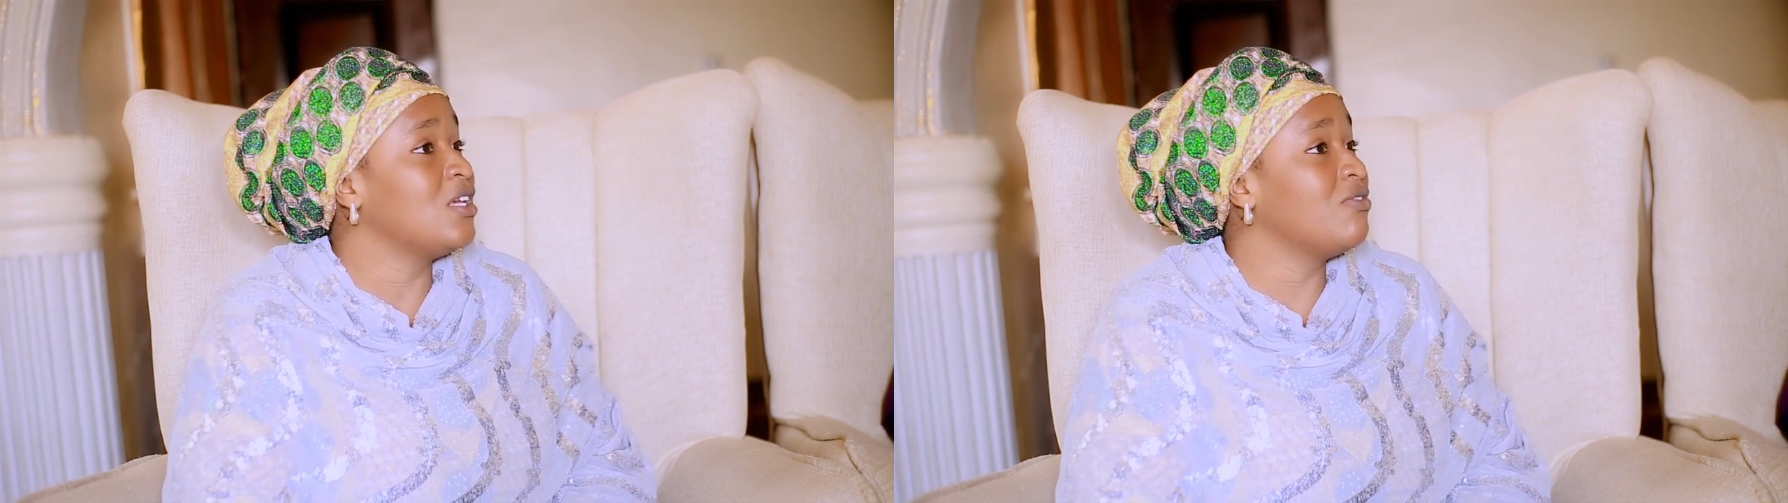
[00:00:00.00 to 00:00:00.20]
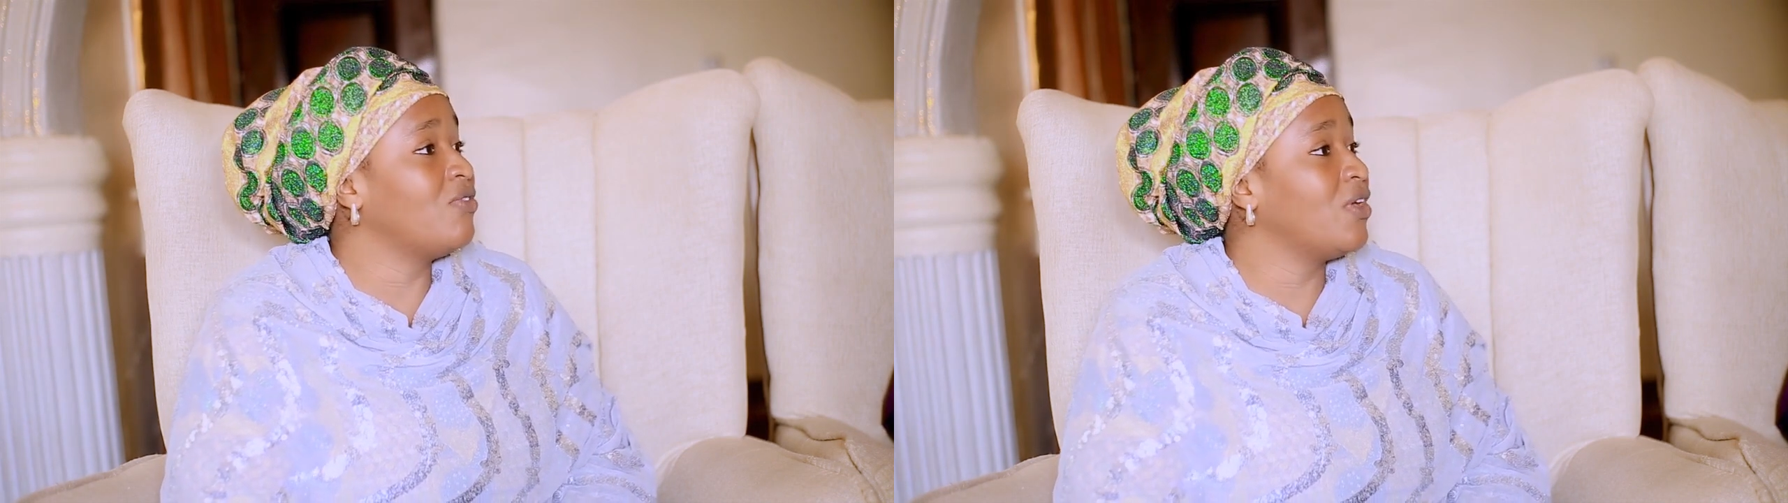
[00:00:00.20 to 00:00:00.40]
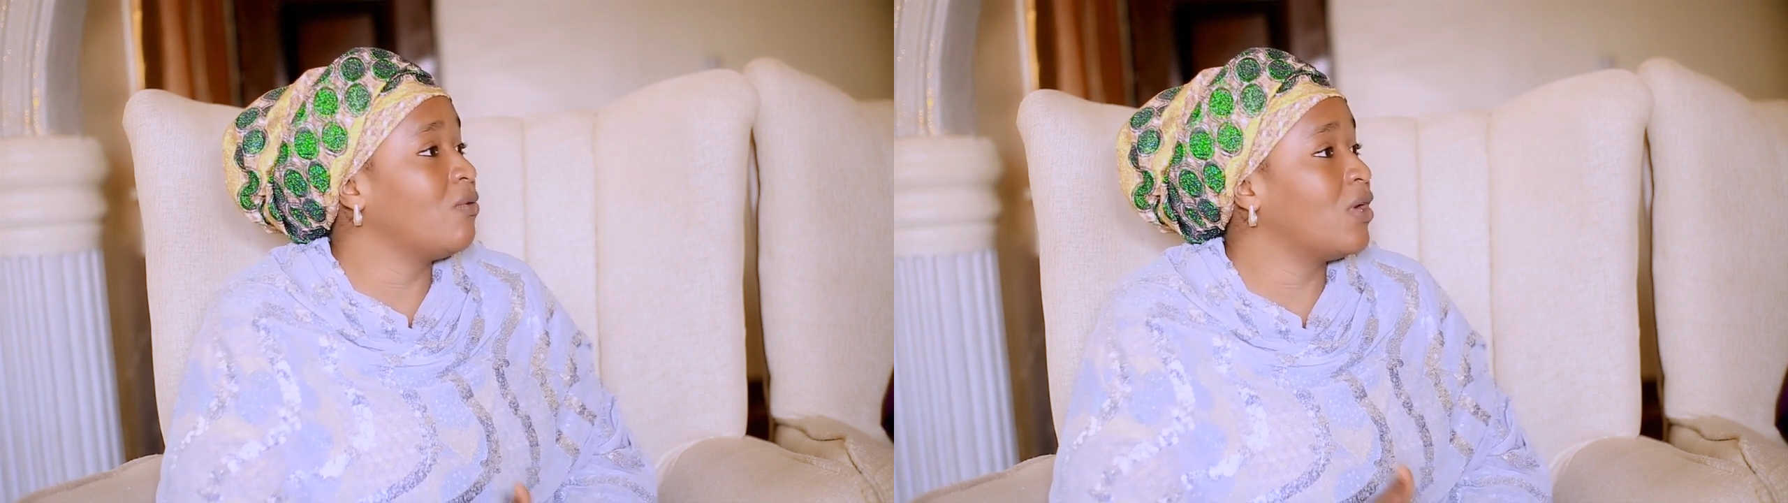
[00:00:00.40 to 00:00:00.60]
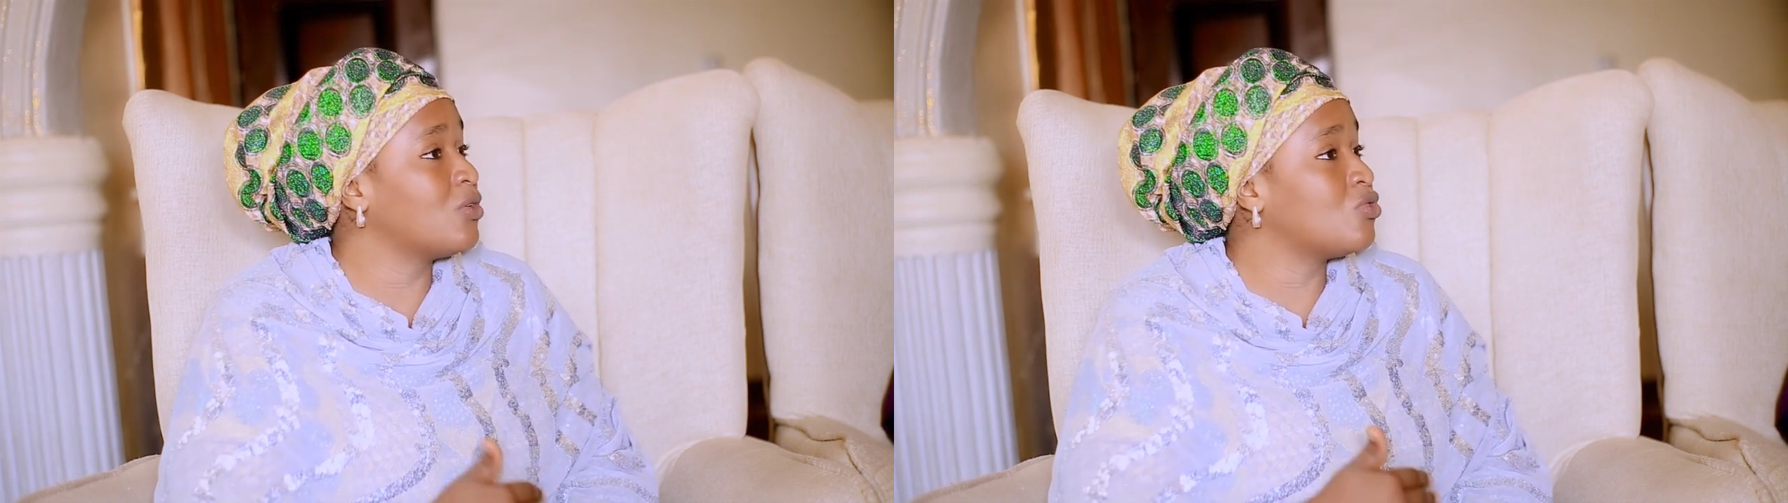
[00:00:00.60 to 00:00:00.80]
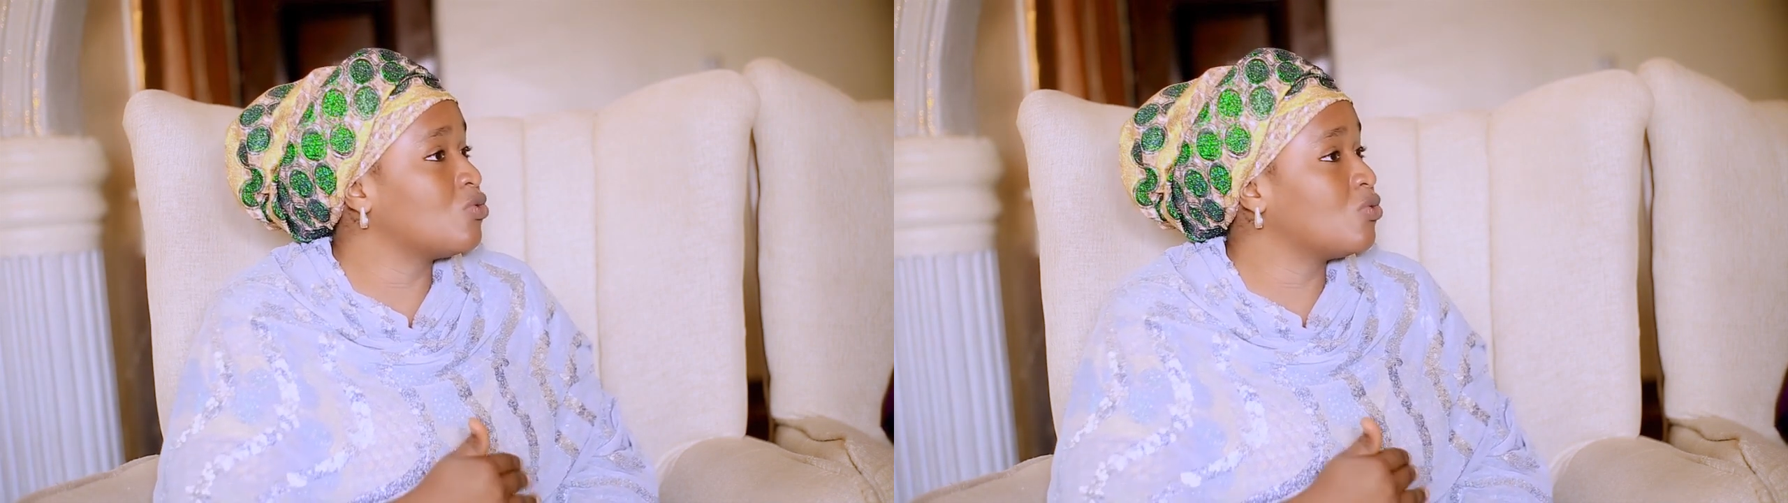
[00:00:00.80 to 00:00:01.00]
If they
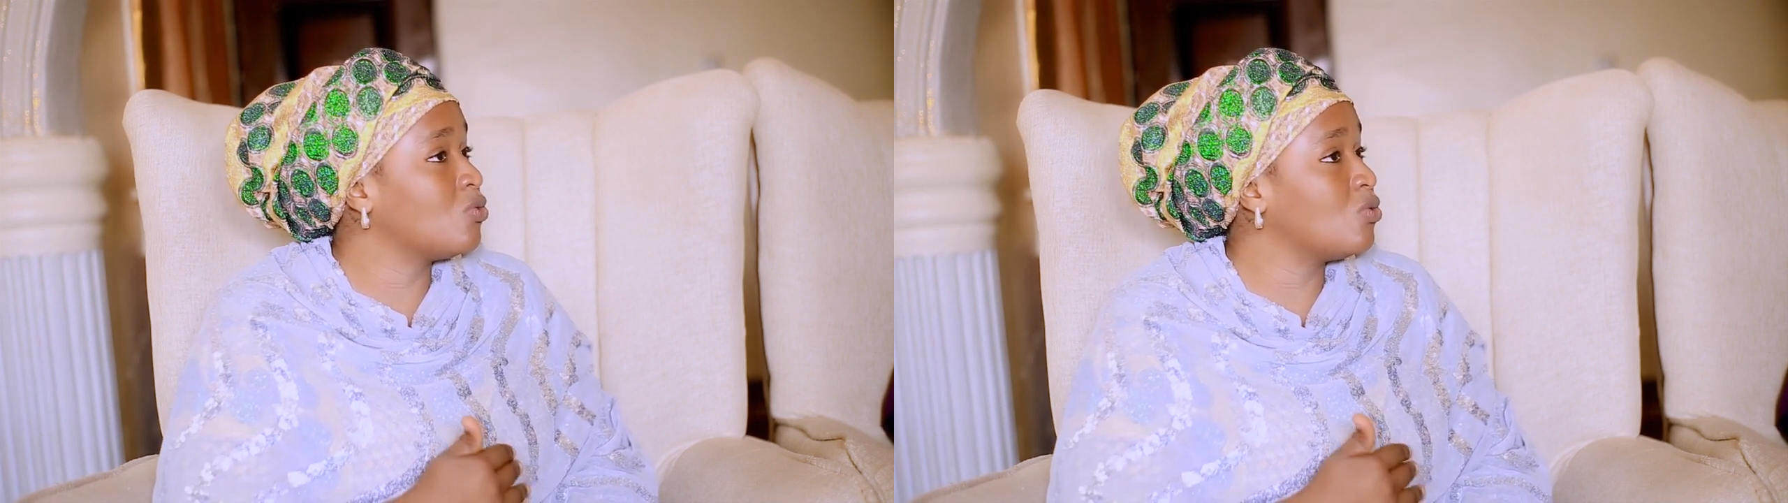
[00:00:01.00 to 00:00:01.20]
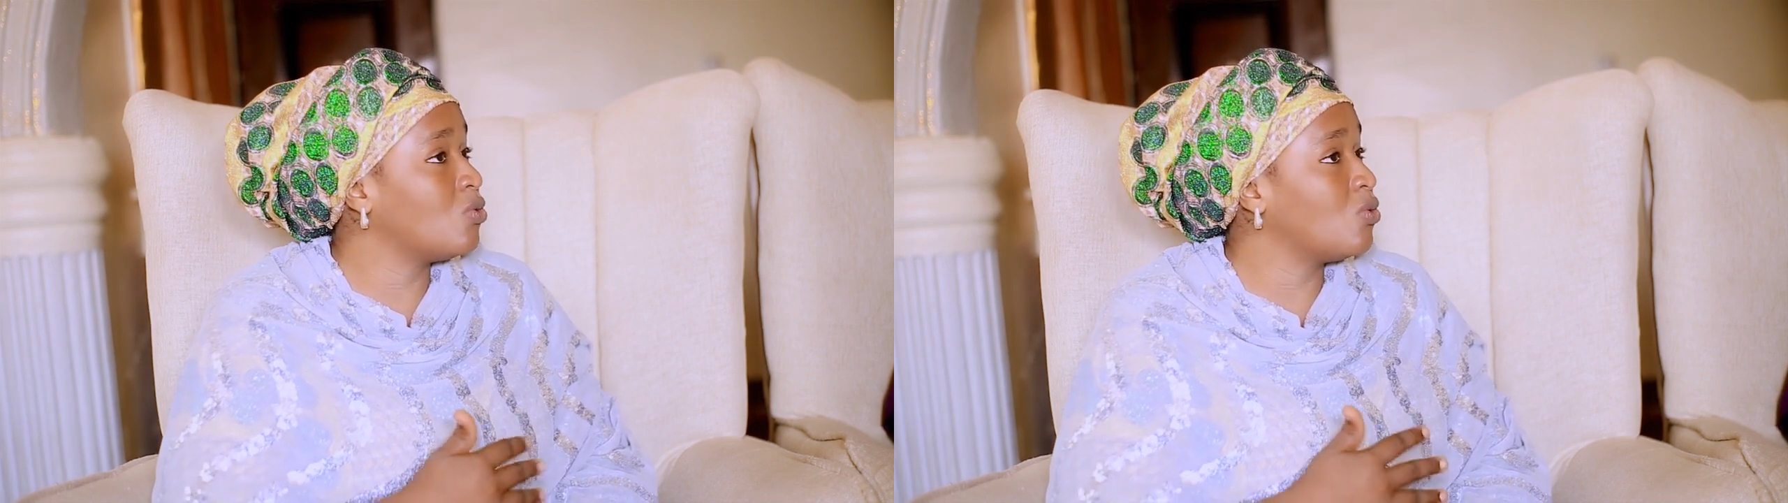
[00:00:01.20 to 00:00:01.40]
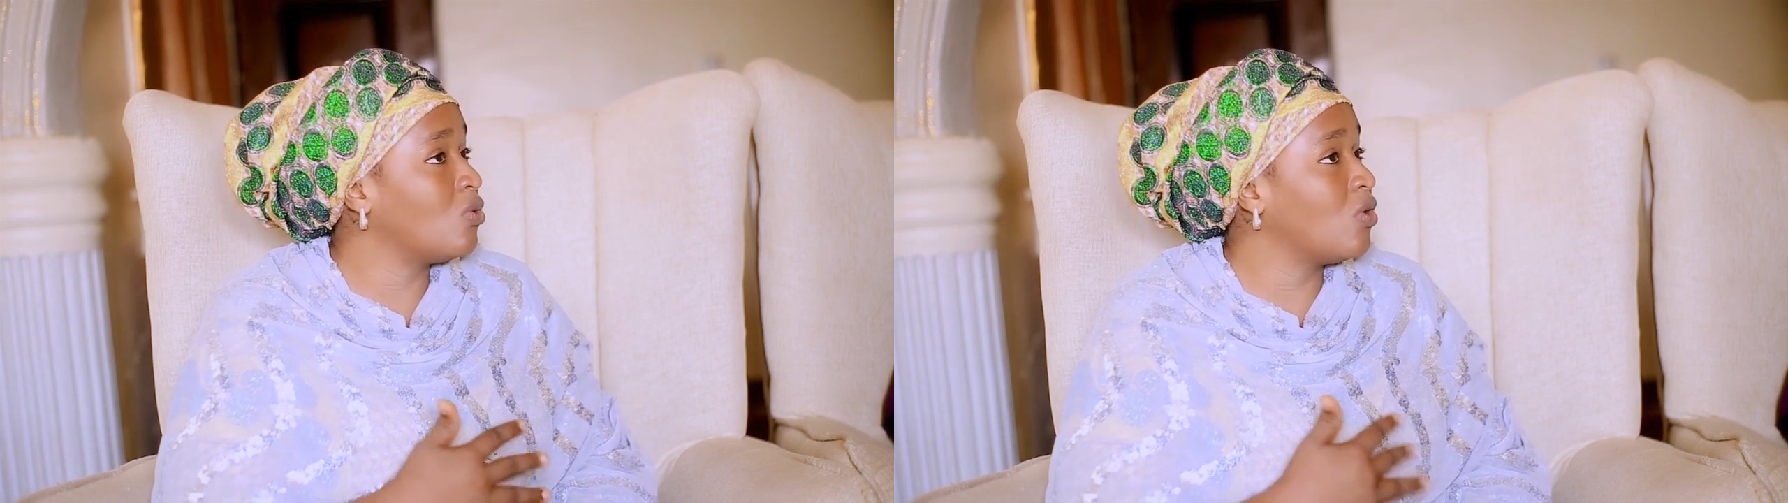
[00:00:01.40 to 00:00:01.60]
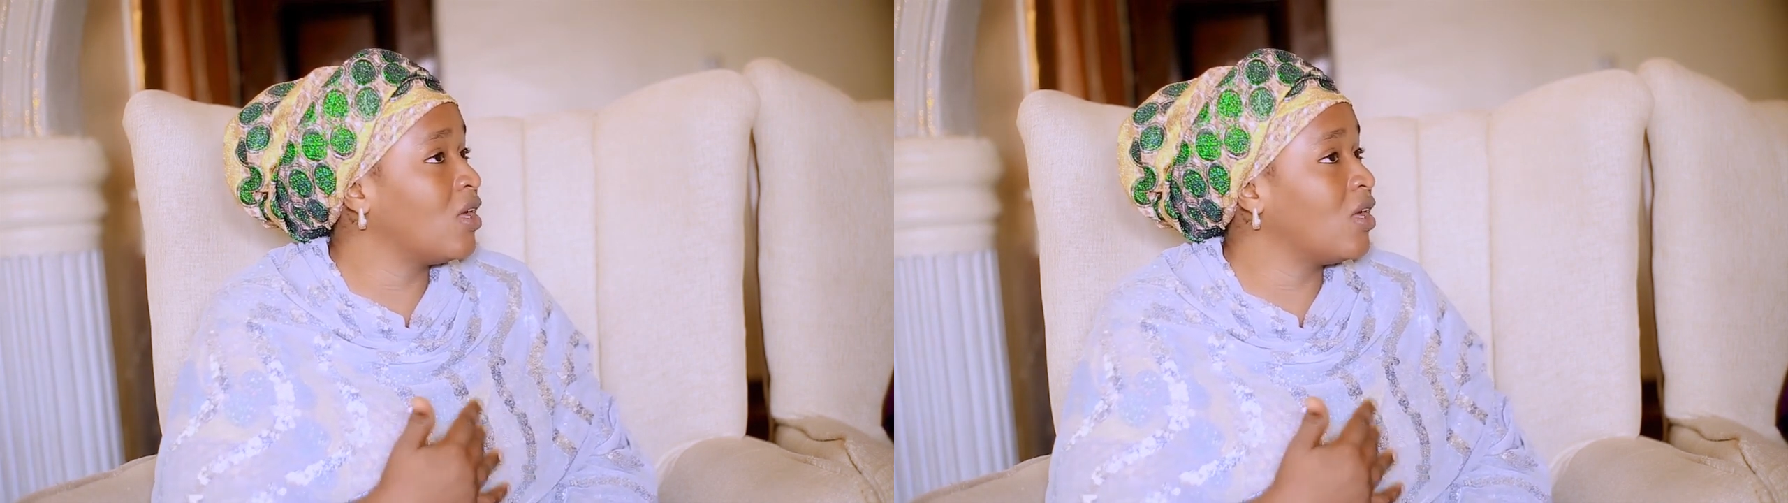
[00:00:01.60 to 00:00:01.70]
want to,